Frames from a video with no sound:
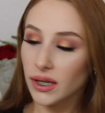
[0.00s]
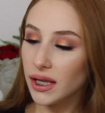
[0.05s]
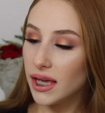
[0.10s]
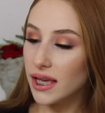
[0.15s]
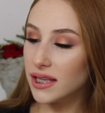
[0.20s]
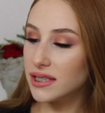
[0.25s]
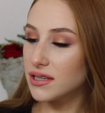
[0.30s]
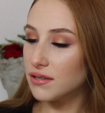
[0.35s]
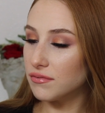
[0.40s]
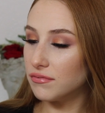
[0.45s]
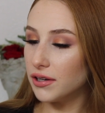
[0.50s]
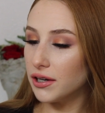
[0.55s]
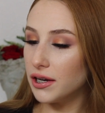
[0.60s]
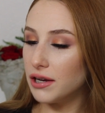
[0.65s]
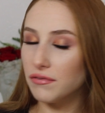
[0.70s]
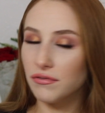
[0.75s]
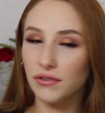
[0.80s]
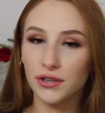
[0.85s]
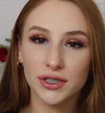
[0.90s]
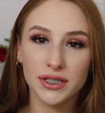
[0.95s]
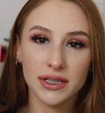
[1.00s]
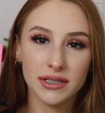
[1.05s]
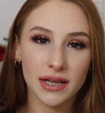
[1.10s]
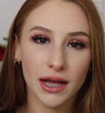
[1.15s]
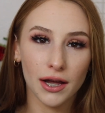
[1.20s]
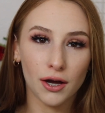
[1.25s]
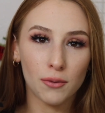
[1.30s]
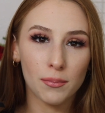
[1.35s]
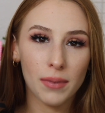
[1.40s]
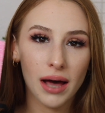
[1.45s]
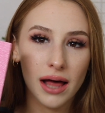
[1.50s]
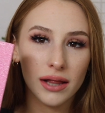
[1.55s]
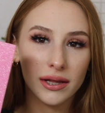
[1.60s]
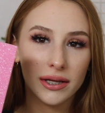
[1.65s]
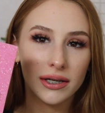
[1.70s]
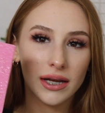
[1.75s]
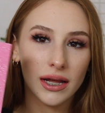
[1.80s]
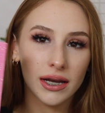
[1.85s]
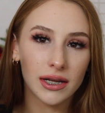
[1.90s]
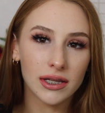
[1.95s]
It's a very versatile
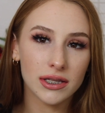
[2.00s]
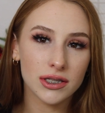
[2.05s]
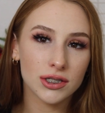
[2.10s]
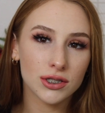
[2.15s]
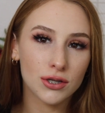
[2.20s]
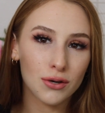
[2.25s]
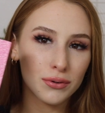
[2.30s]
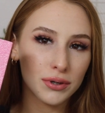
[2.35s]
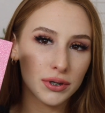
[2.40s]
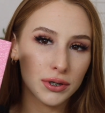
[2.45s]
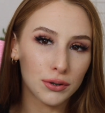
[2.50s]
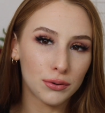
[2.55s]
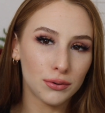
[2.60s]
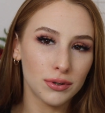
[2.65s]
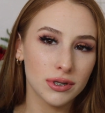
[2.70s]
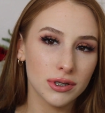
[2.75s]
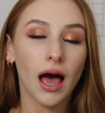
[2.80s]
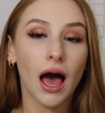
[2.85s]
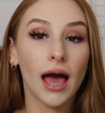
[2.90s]
palette and it's so cute.